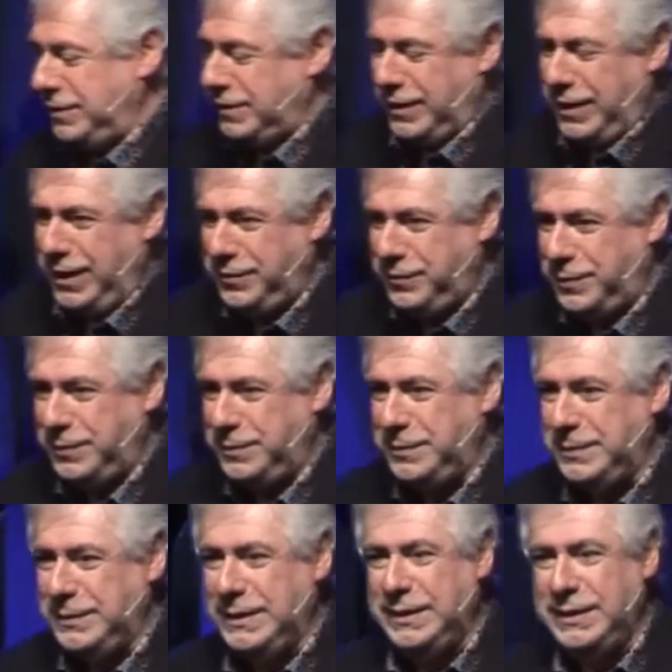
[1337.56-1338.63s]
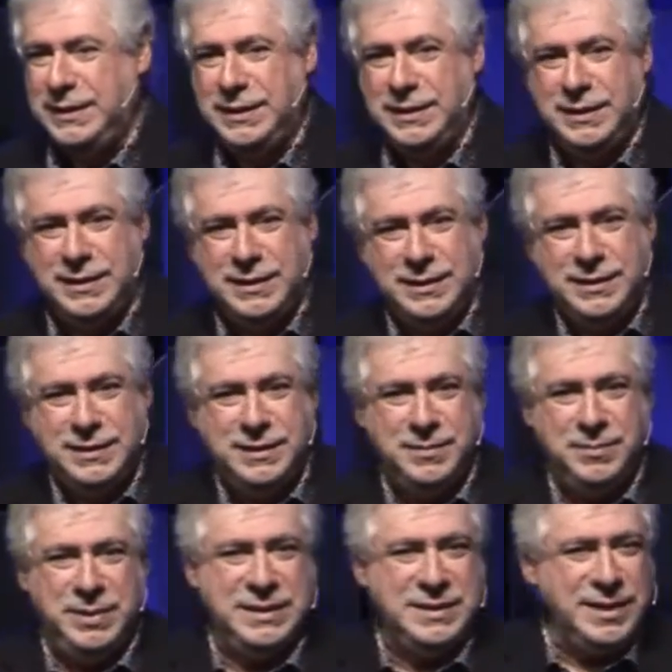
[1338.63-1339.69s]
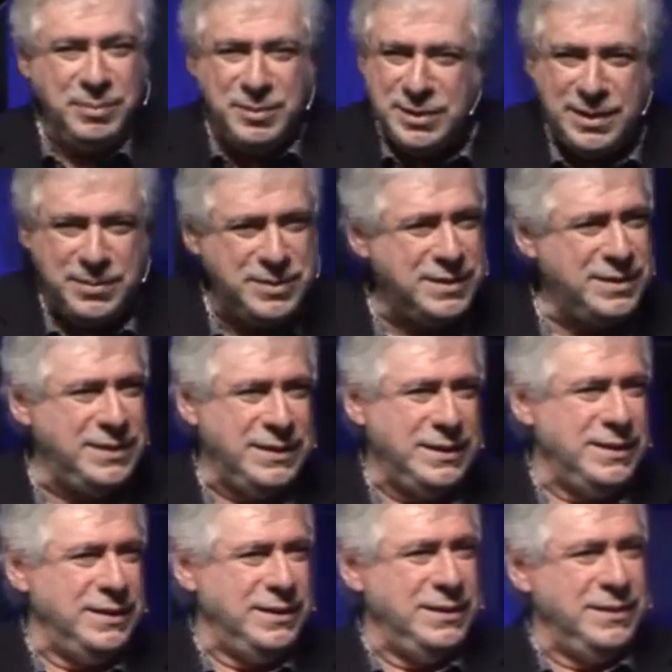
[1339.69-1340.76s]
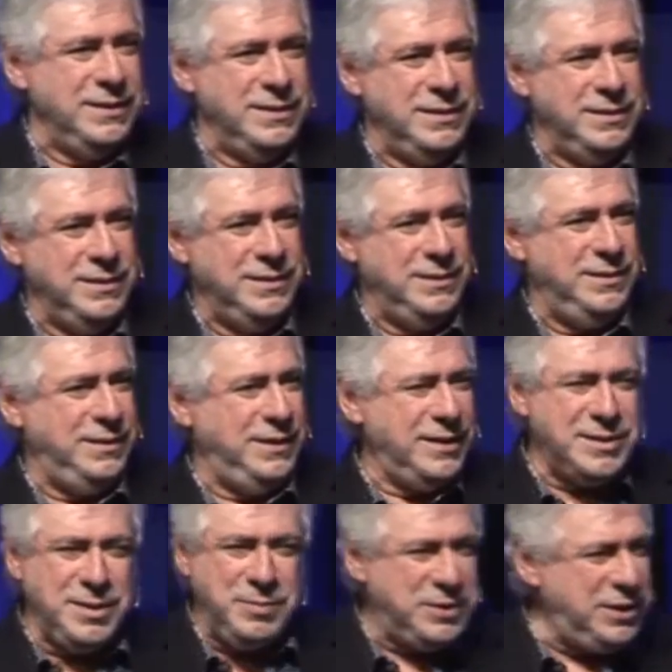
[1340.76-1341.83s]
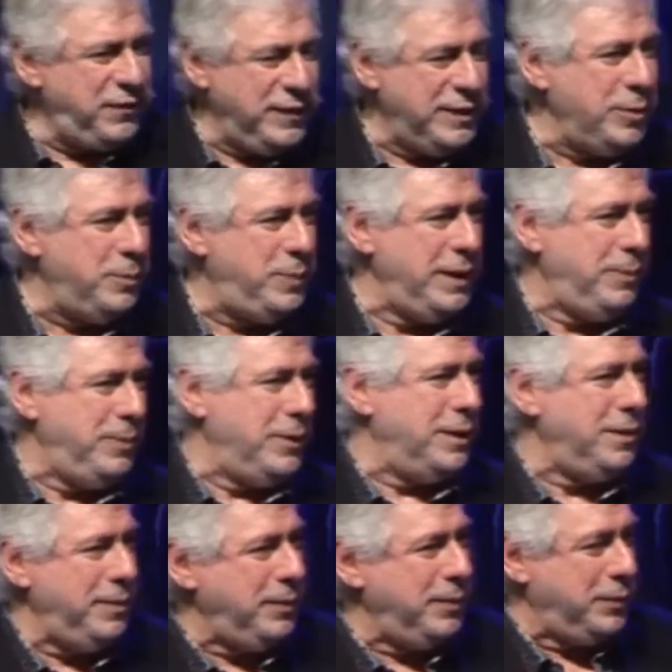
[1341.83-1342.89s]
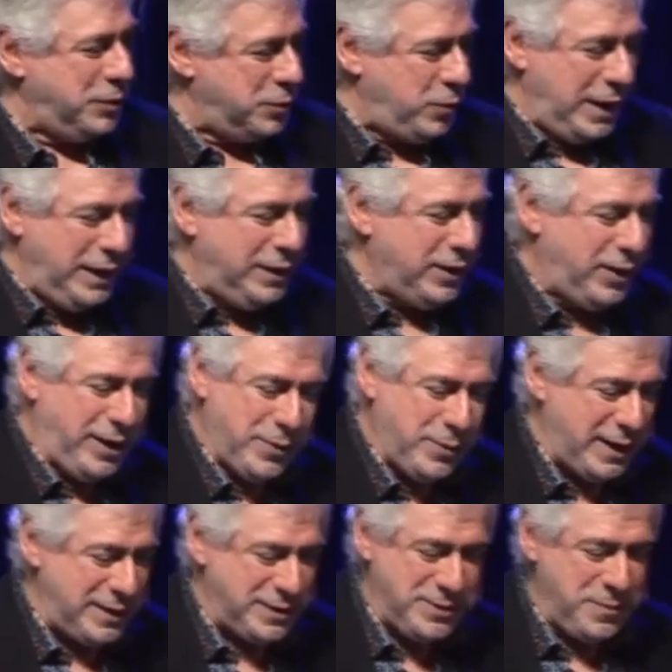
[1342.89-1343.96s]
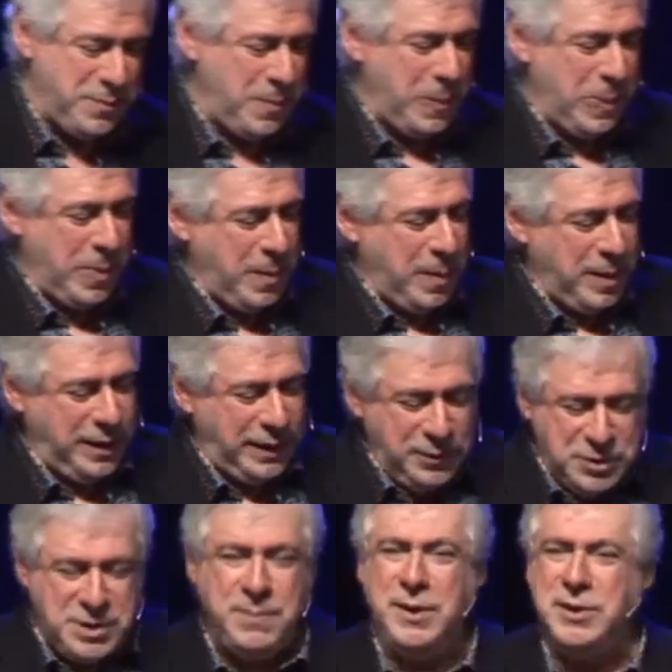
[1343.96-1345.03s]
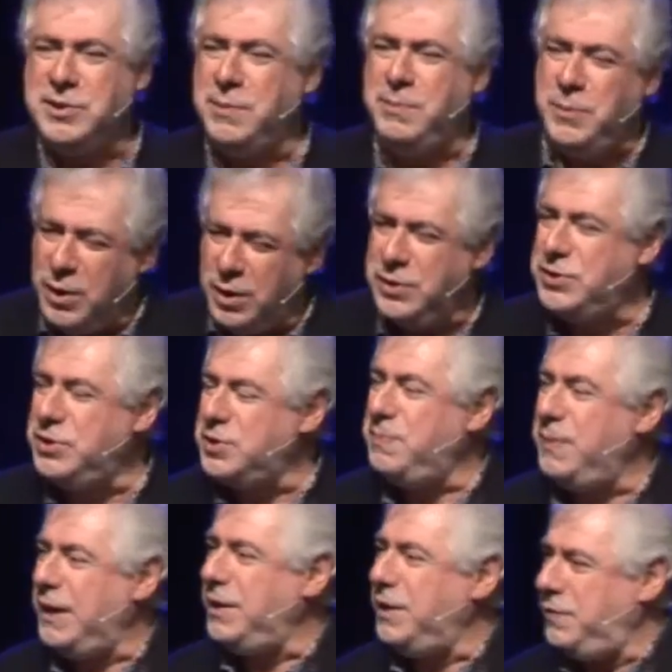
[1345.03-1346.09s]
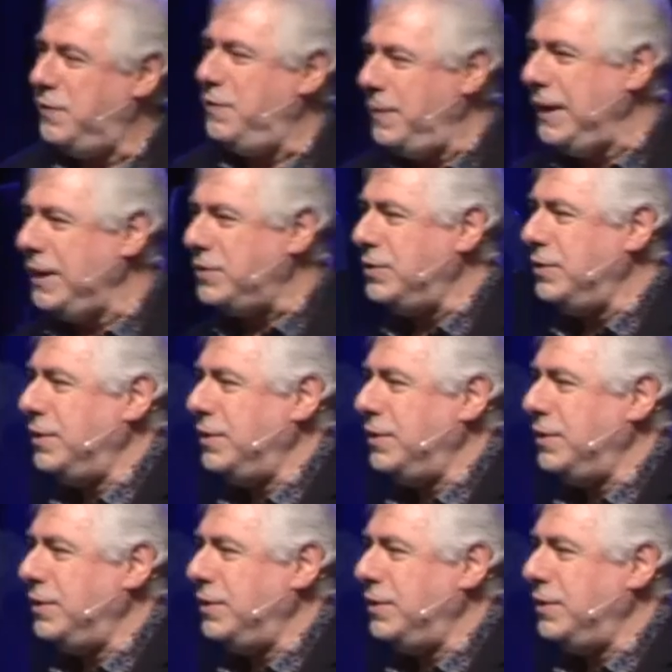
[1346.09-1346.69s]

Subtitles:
delightful. But sometimes there's some difficult people. I remember this one guy once, and he was the most obnoxious man I've ever met.